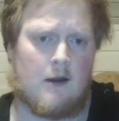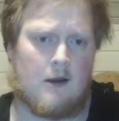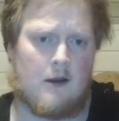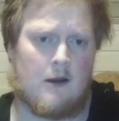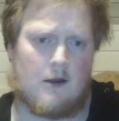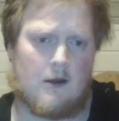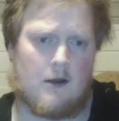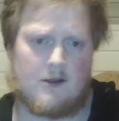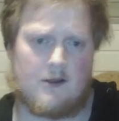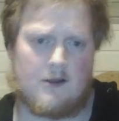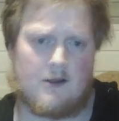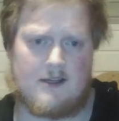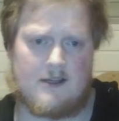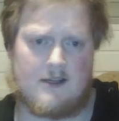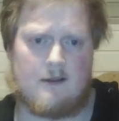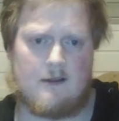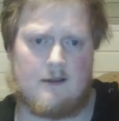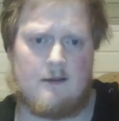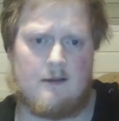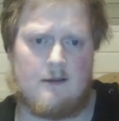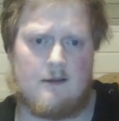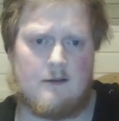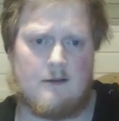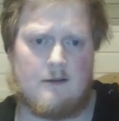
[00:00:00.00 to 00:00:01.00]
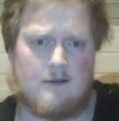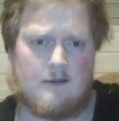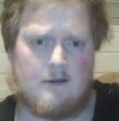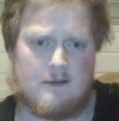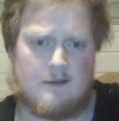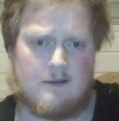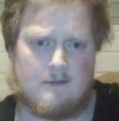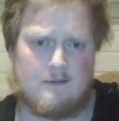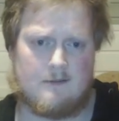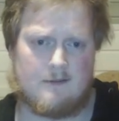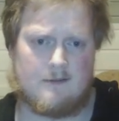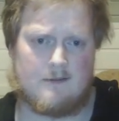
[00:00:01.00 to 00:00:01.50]
until
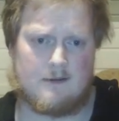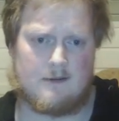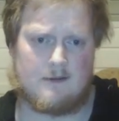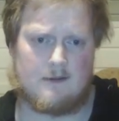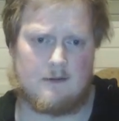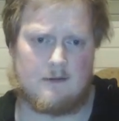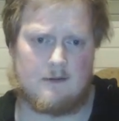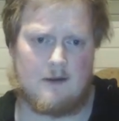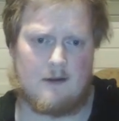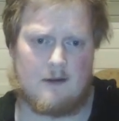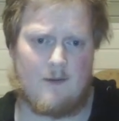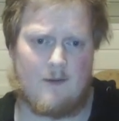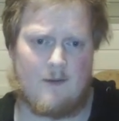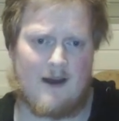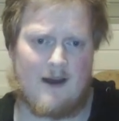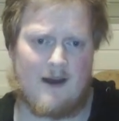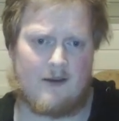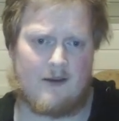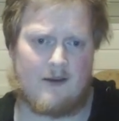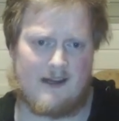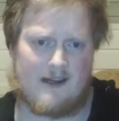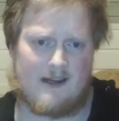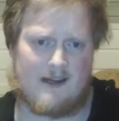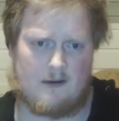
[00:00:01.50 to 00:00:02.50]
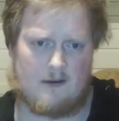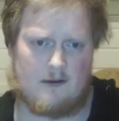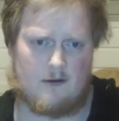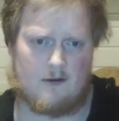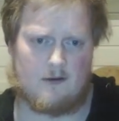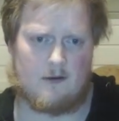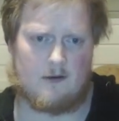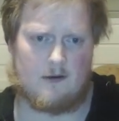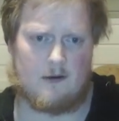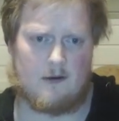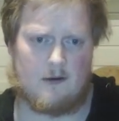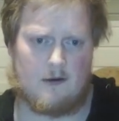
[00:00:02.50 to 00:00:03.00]
about here,
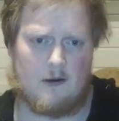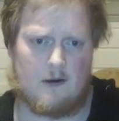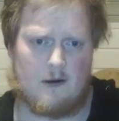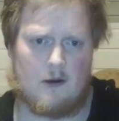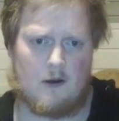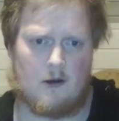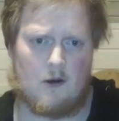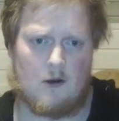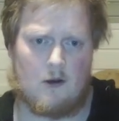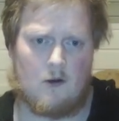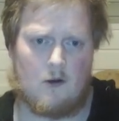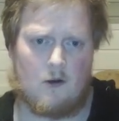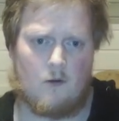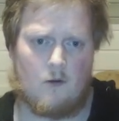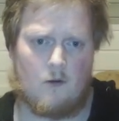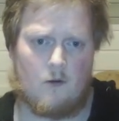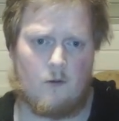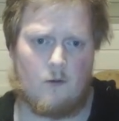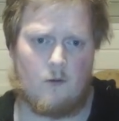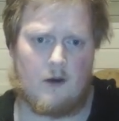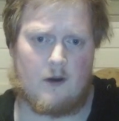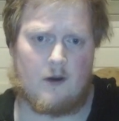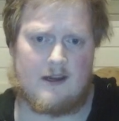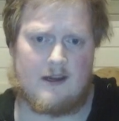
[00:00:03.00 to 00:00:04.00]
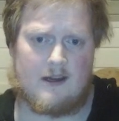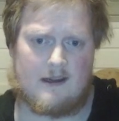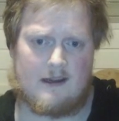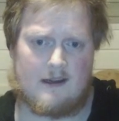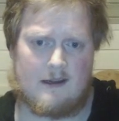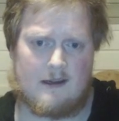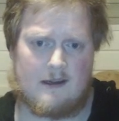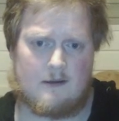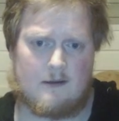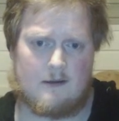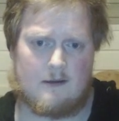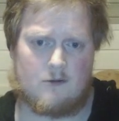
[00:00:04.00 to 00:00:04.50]
where
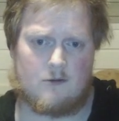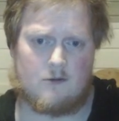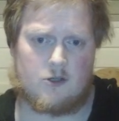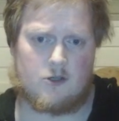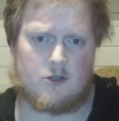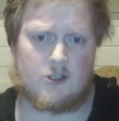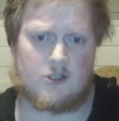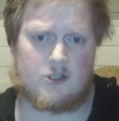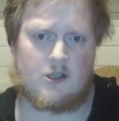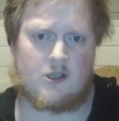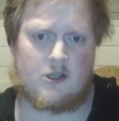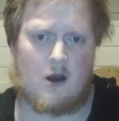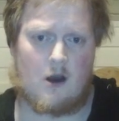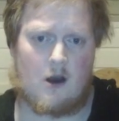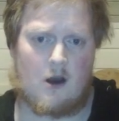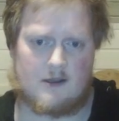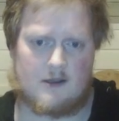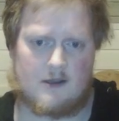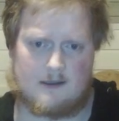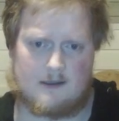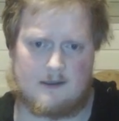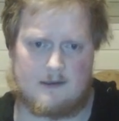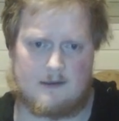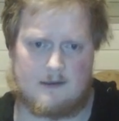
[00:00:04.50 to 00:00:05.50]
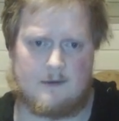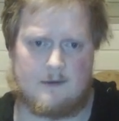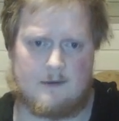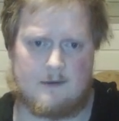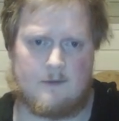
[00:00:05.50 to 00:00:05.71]
he just castled.